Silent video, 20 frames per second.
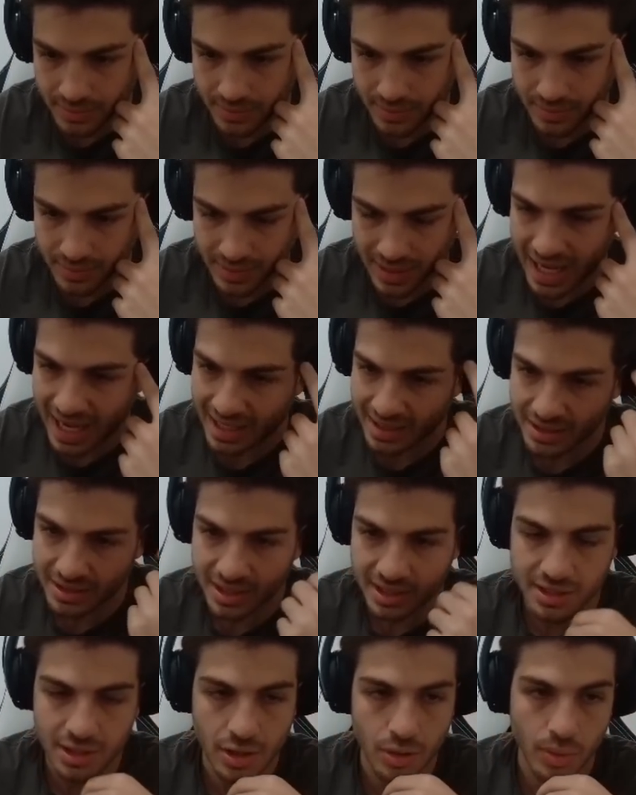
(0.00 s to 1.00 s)
Nah, there's
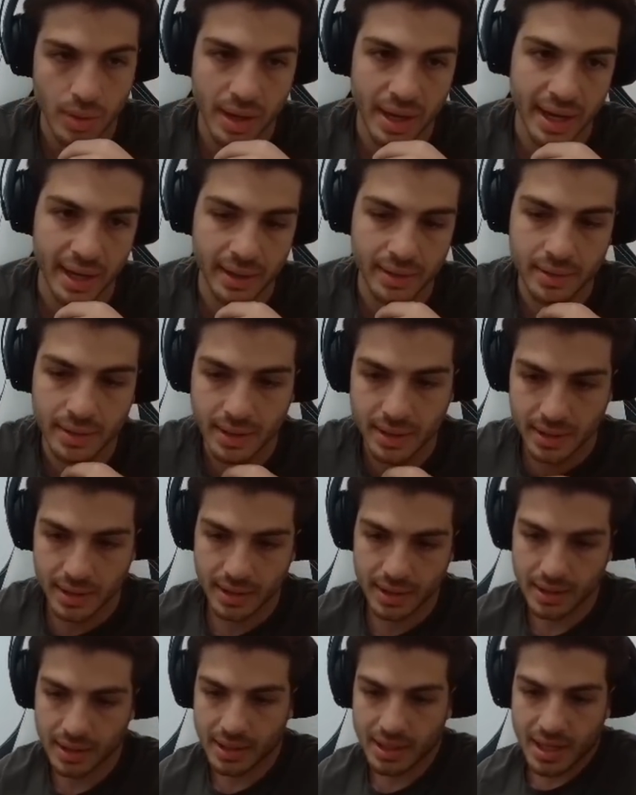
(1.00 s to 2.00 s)
just no way.
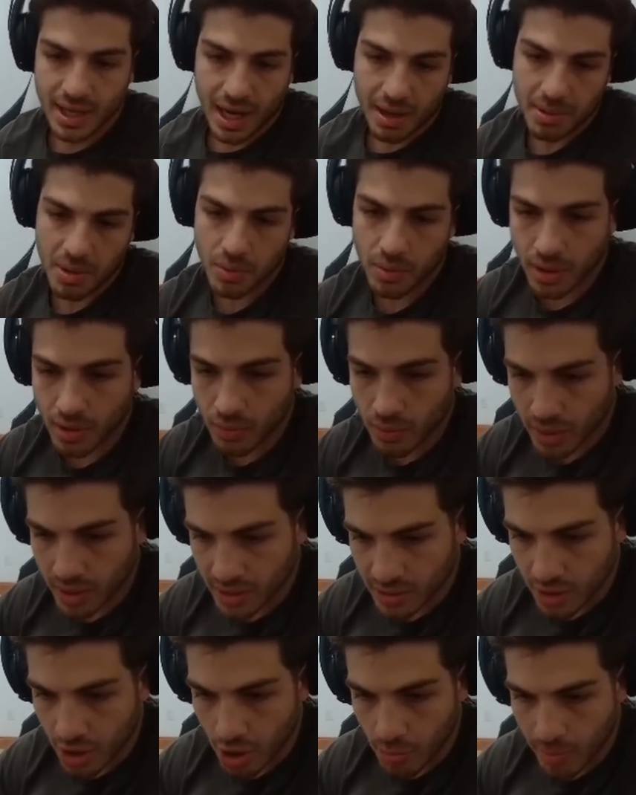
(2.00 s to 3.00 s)
I mean, we're
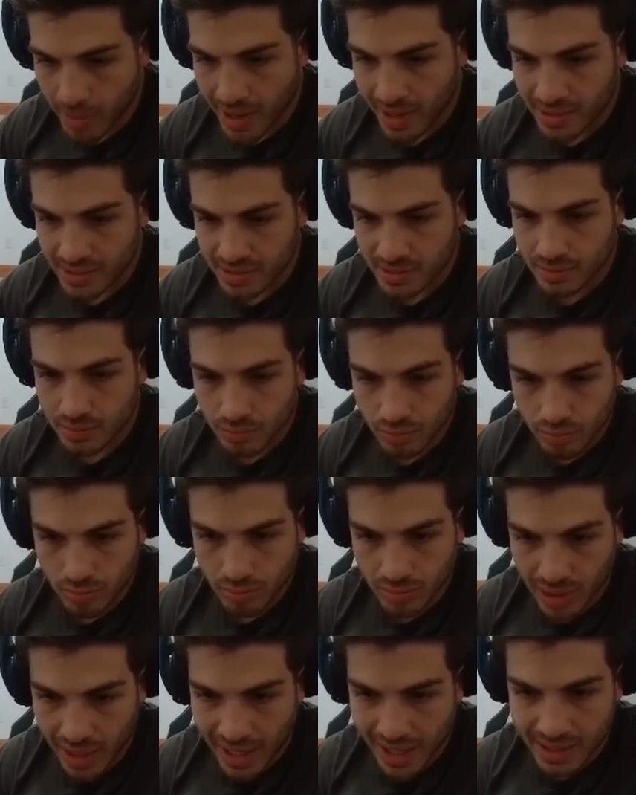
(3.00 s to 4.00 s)
in no man's
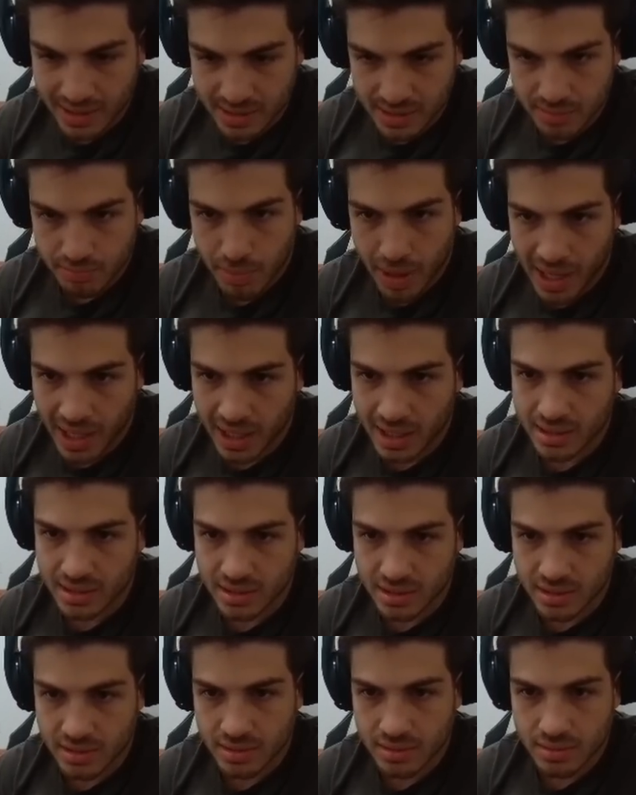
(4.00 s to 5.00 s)
lands,
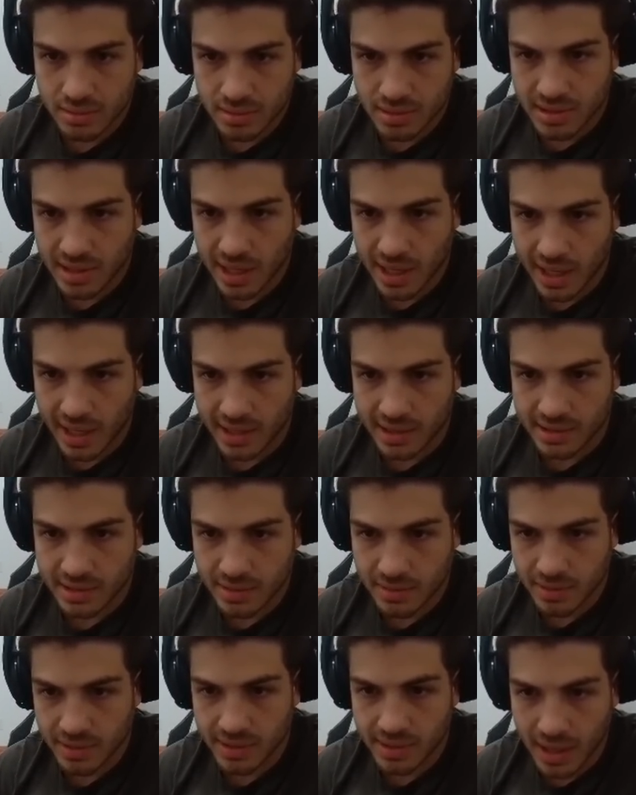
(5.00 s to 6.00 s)
bands,
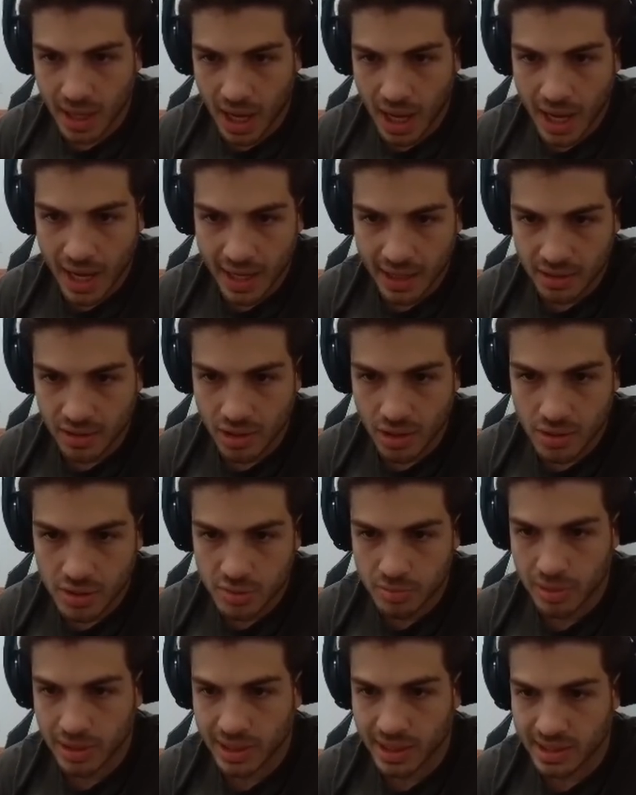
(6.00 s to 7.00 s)
stands. We're in the high
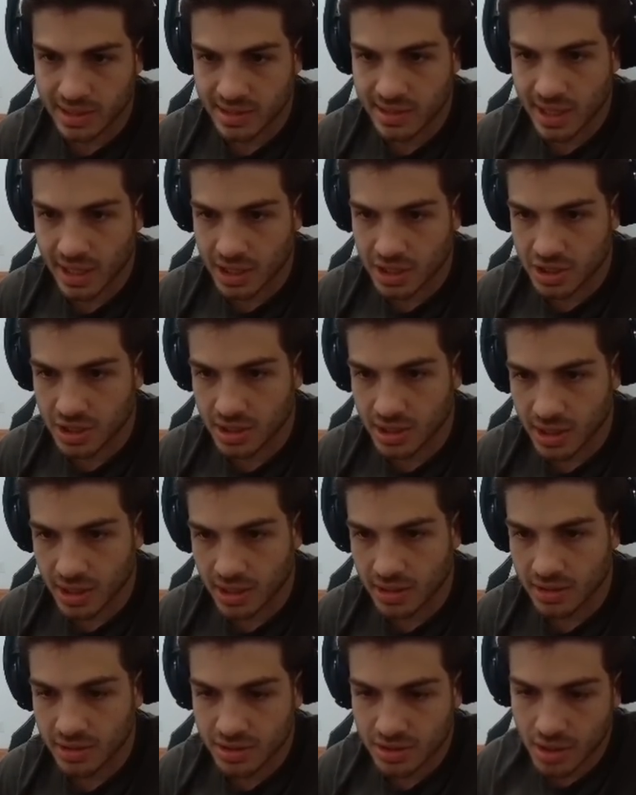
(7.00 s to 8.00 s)
nosebleed section
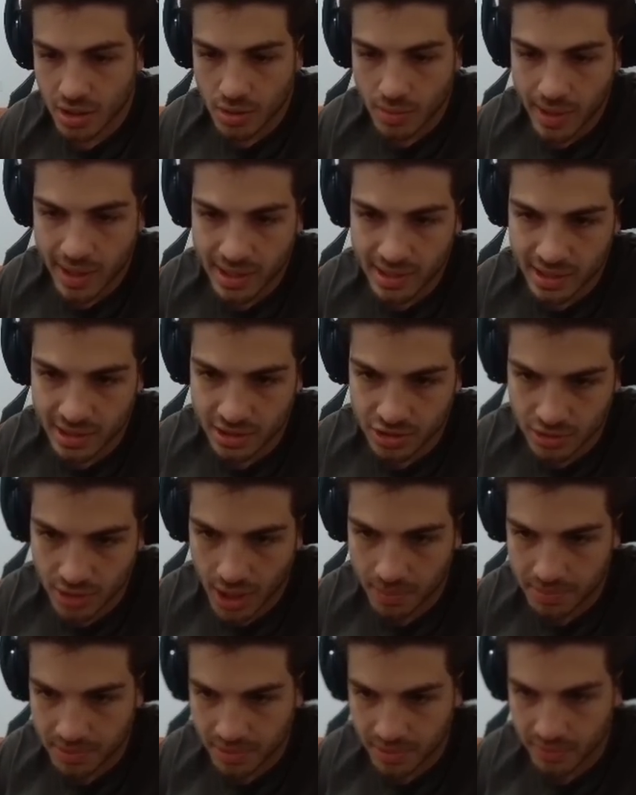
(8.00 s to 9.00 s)
here. There's no way it could
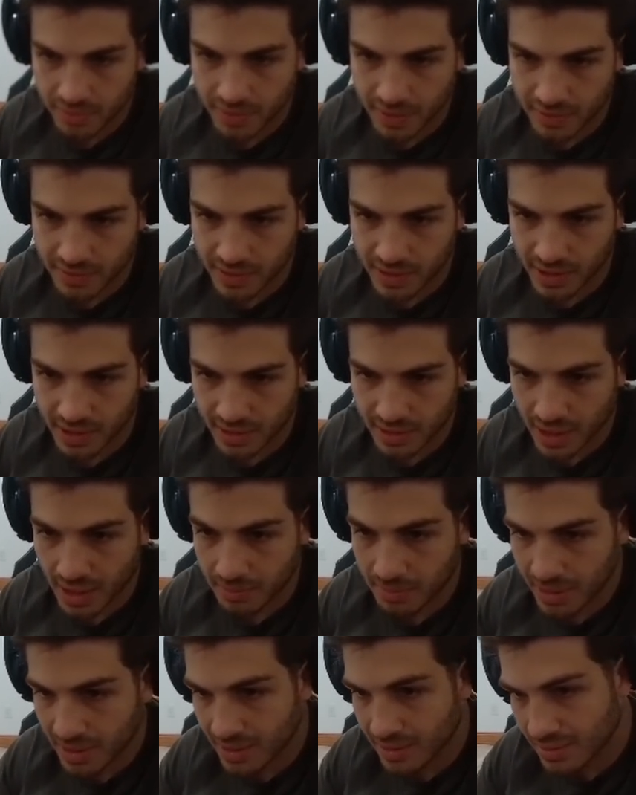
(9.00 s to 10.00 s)
drop to the 50. I
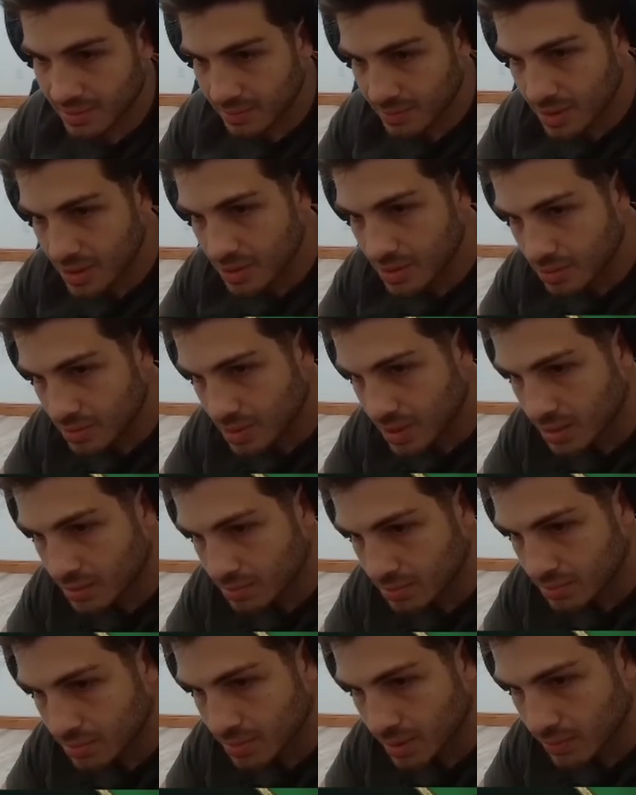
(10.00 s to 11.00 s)
mean, well, hold up.
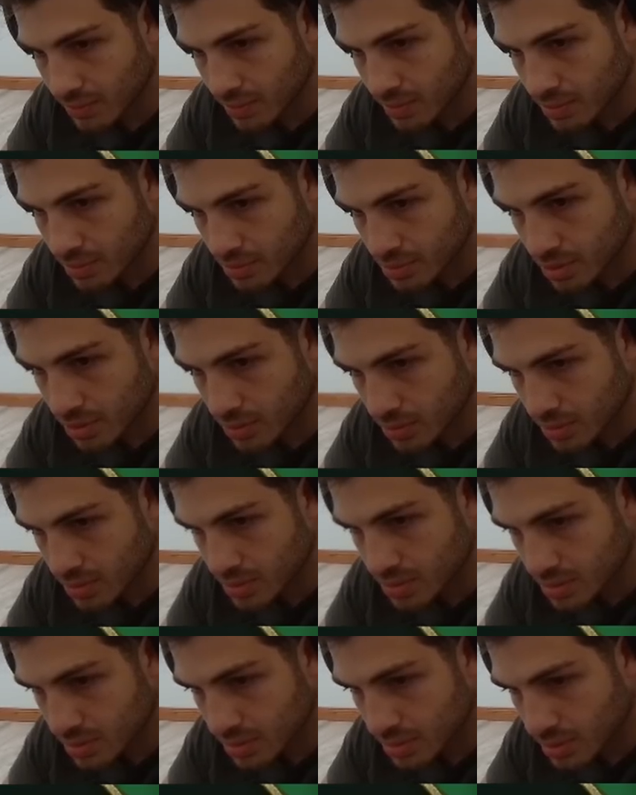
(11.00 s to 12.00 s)
Everyone hold your
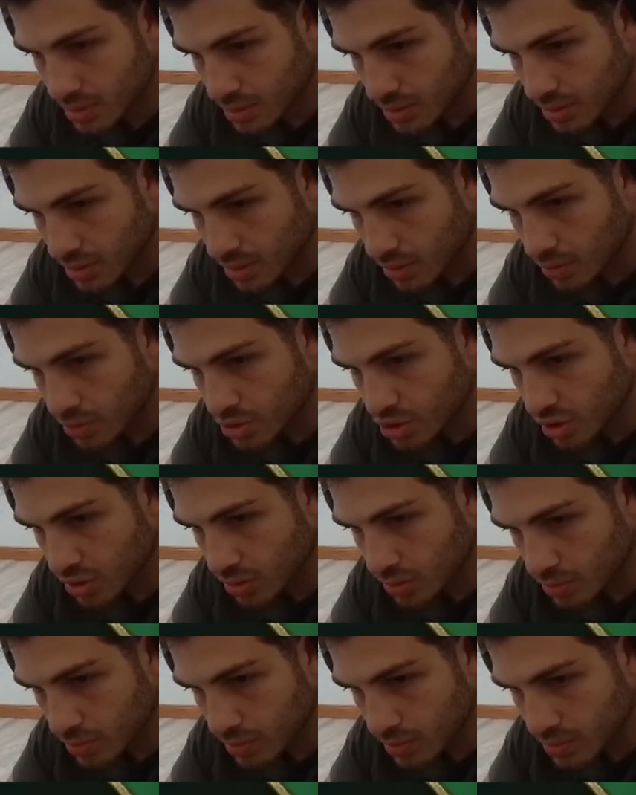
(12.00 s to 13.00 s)
horse. Hold your
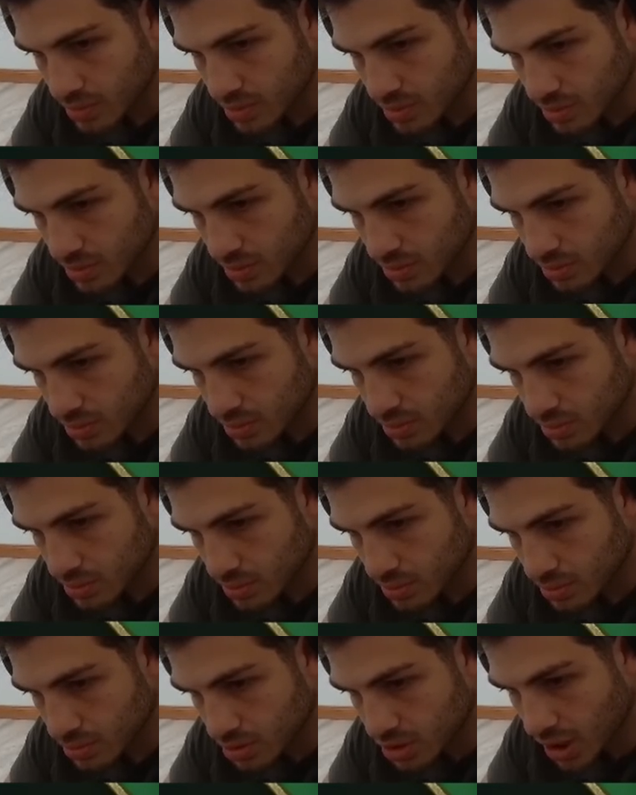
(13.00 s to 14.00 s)
horse.
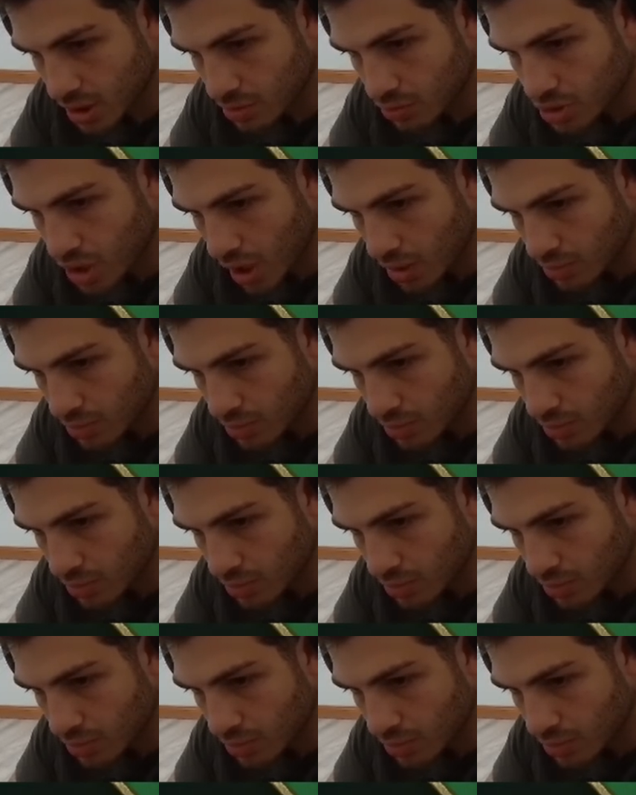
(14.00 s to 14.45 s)
Go, go.